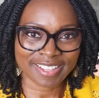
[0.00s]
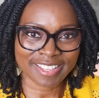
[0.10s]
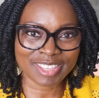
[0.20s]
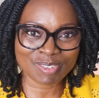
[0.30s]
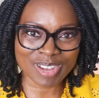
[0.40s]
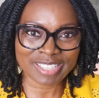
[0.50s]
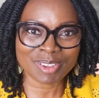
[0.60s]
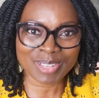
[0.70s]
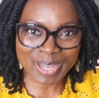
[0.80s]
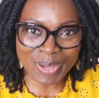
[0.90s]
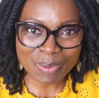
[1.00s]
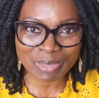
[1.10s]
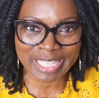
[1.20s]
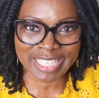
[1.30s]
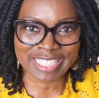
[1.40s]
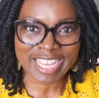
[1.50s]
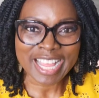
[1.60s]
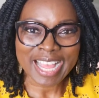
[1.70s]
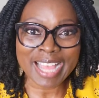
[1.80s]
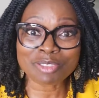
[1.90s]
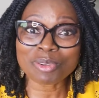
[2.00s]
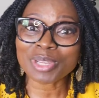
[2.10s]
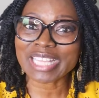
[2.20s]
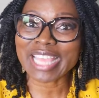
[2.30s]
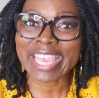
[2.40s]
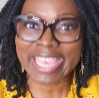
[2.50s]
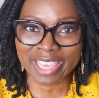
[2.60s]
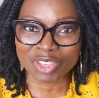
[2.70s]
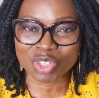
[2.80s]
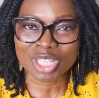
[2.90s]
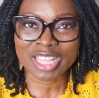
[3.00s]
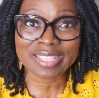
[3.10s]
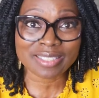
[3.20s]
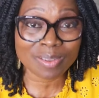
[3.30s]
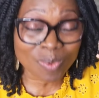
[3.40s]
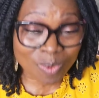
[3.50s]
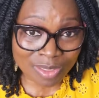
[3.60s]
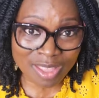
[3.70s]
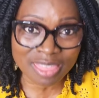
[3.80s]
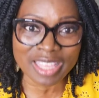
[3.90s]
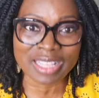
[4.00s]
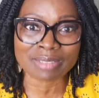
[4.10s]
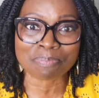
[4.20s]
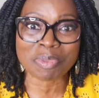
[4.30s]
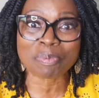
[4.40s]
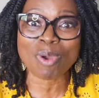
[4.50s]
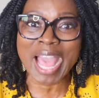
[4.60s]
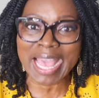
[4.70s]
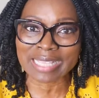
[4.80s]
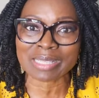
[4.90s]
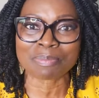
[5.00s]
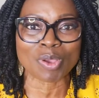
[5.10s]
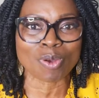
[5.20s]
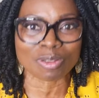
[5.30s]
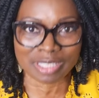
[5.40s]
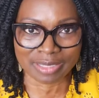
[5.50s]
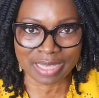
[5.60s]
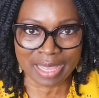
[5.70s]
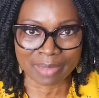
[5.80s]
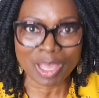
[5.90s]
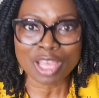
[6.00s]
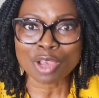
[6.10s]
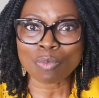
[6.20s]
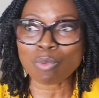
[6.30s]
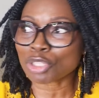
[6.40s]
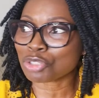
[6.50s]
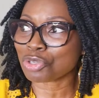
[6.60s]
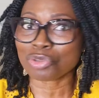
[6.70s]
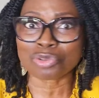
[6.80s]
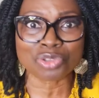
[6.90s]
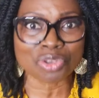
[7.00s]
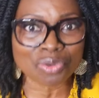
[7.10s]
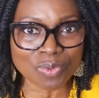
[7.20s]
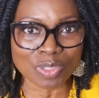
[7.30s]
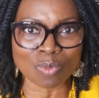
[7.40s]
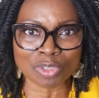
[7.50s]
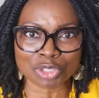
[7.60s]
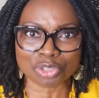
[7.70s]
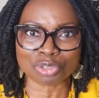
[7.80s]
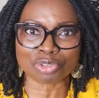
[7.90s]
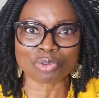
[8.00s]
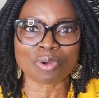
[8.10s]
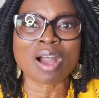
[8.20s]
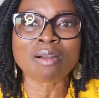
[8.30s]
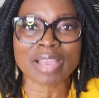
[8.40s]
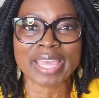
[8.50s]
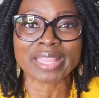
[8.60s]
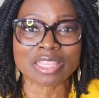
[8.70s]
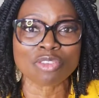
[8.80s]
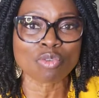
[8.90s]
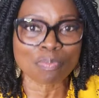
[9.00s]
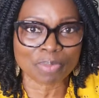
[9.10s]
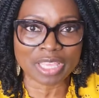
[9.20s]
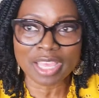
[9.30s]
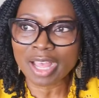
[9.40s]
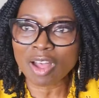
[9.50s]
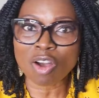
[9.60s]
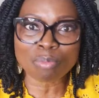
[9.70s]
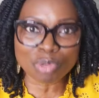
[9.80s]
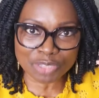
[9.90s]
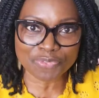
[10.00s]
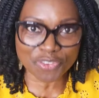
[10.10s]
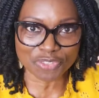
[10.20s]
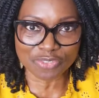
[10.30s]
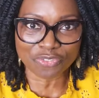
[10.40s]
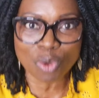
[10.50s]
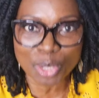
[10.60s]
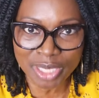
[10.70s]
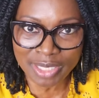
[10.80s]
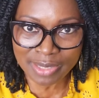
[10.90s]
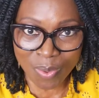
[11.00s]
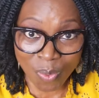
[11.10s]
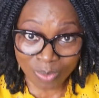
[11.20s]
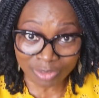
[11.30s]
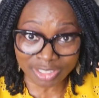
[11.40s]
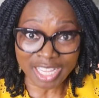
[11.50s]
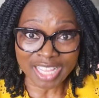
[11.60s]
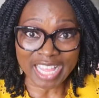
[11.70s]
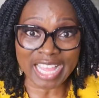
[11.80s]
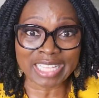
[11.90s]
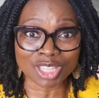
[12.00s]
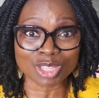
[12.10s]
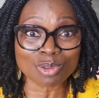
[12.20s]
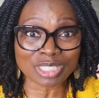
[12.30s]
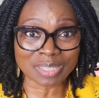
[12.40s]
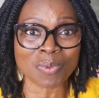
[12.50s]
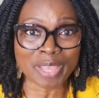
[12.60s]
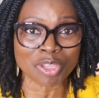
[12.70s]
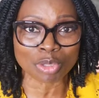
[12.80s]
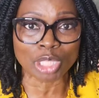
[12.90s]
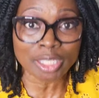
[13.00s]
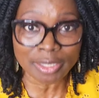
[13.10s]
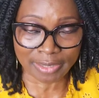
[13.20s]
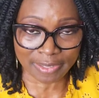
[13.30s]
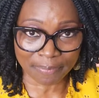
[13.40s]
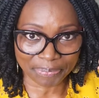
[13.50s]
You are not helpless. And you can age. That's the other thing that people ask me all the time. What do you use? What do you do? How can you be almost 54 years old and look the way you look?